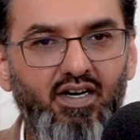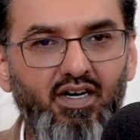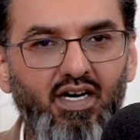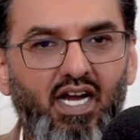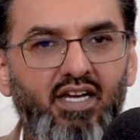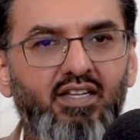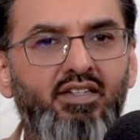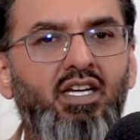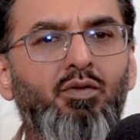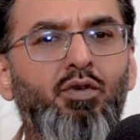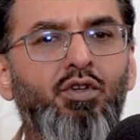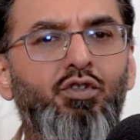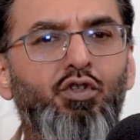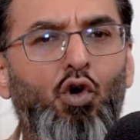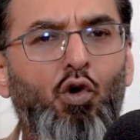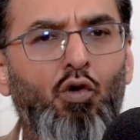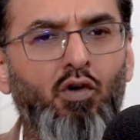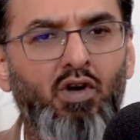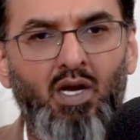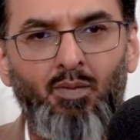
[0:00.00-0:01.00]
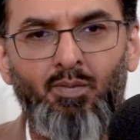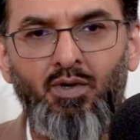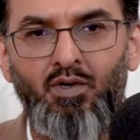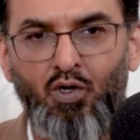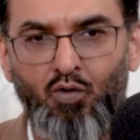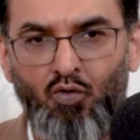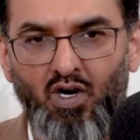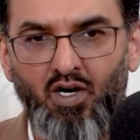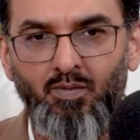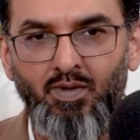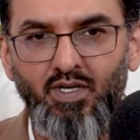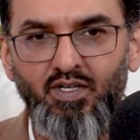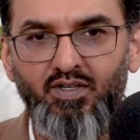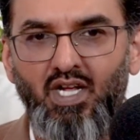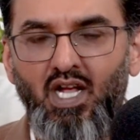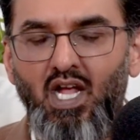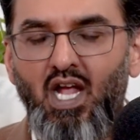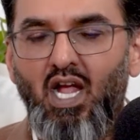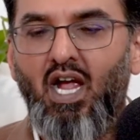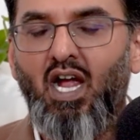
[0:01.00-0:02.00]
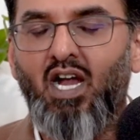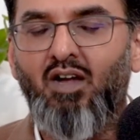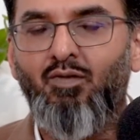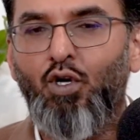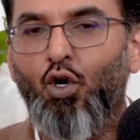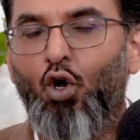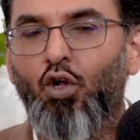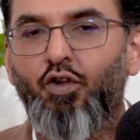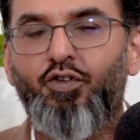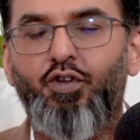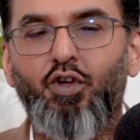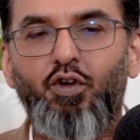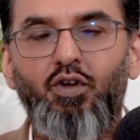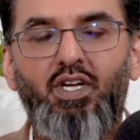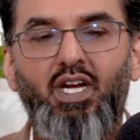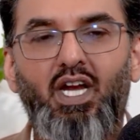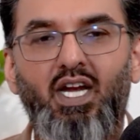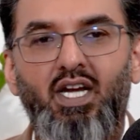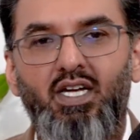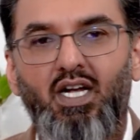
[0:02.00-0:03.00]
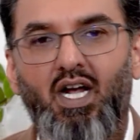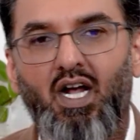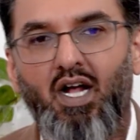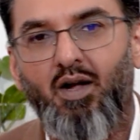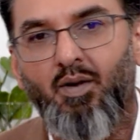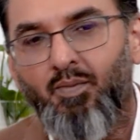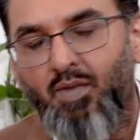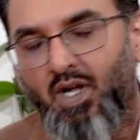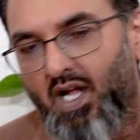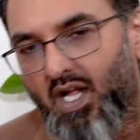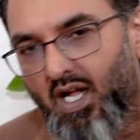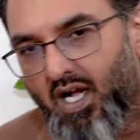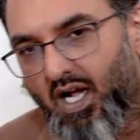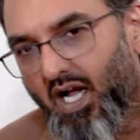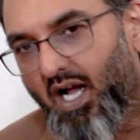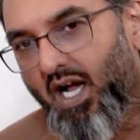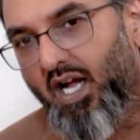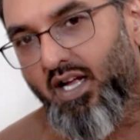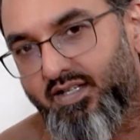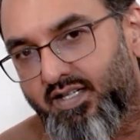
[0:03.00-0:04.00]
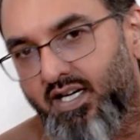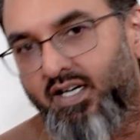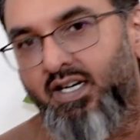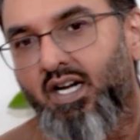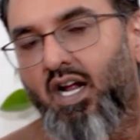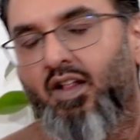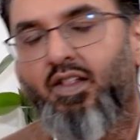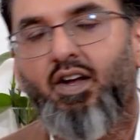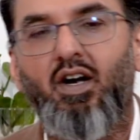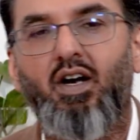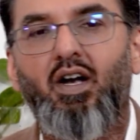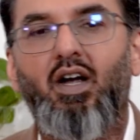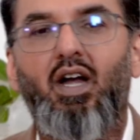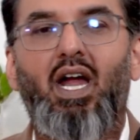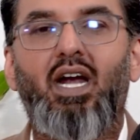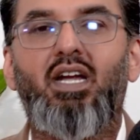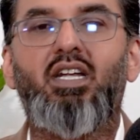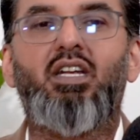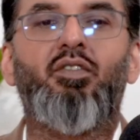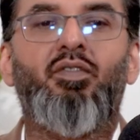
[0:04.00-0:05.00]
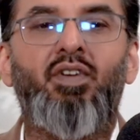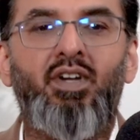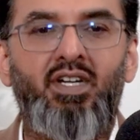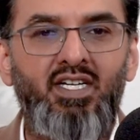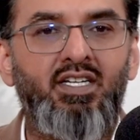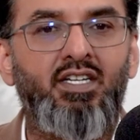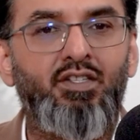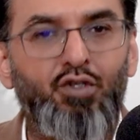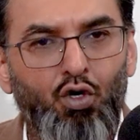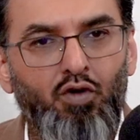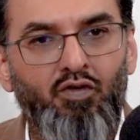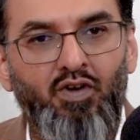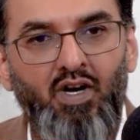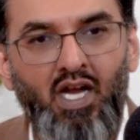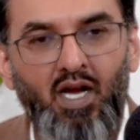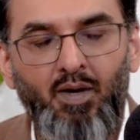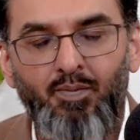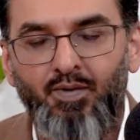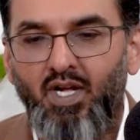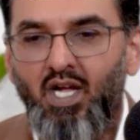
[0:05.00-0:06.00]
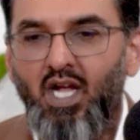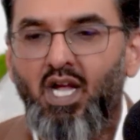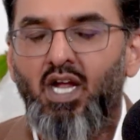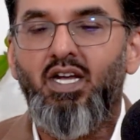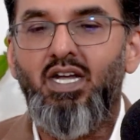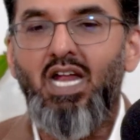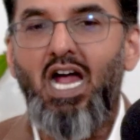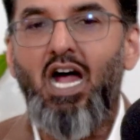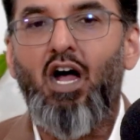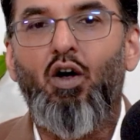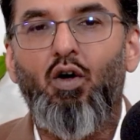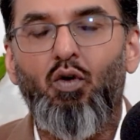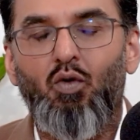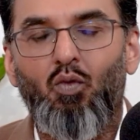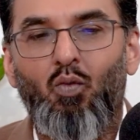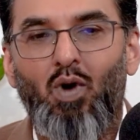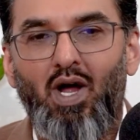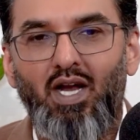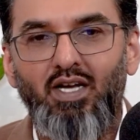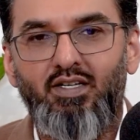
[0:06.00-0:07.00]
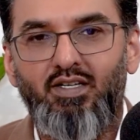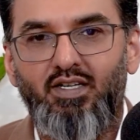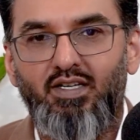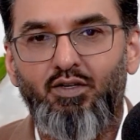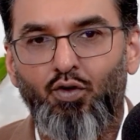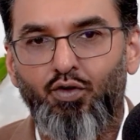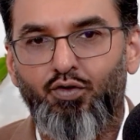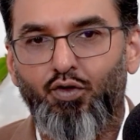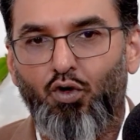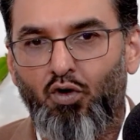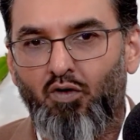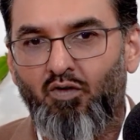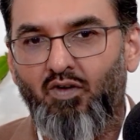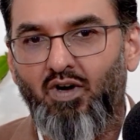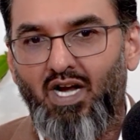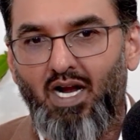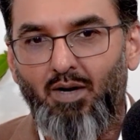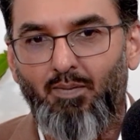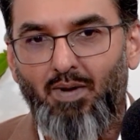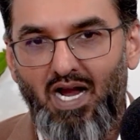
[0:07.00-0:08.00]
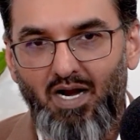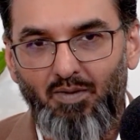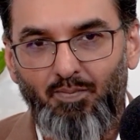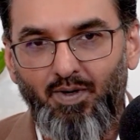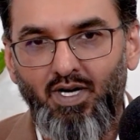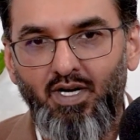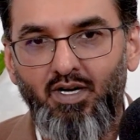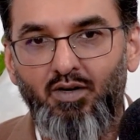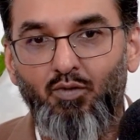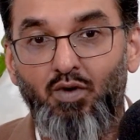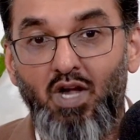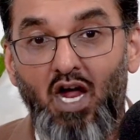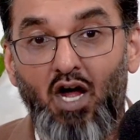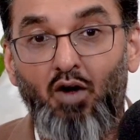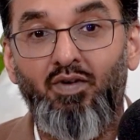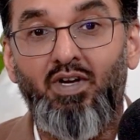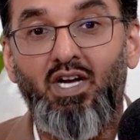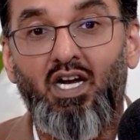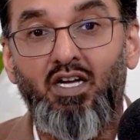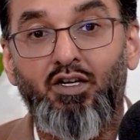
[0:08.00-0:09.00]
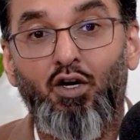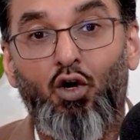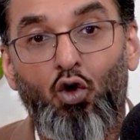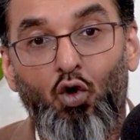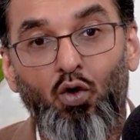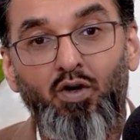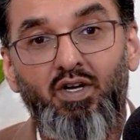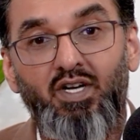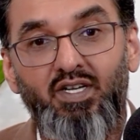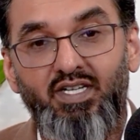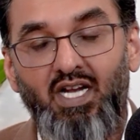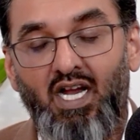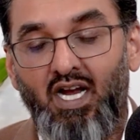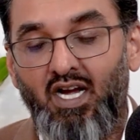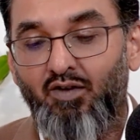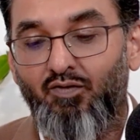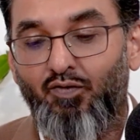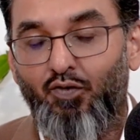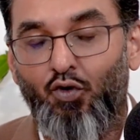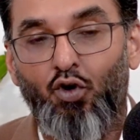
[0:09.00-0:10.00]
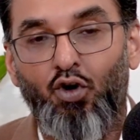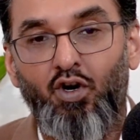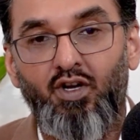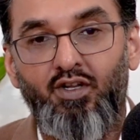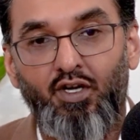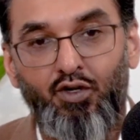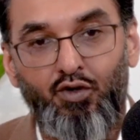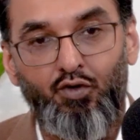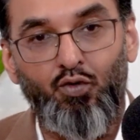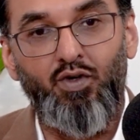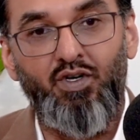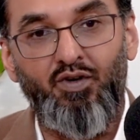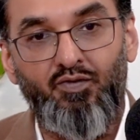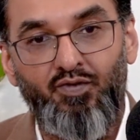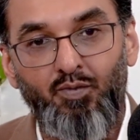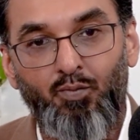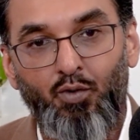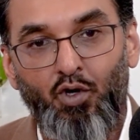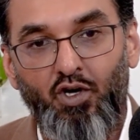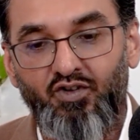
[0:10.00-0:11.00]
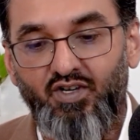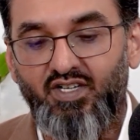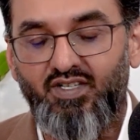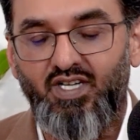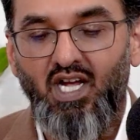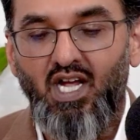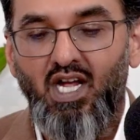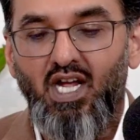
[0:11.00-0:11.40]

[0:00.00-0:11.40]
as there was overlap in requirements. And we also did certain other activities as overlaps. Now, once those overlap happened, now we had the whole design for the 2 different projects.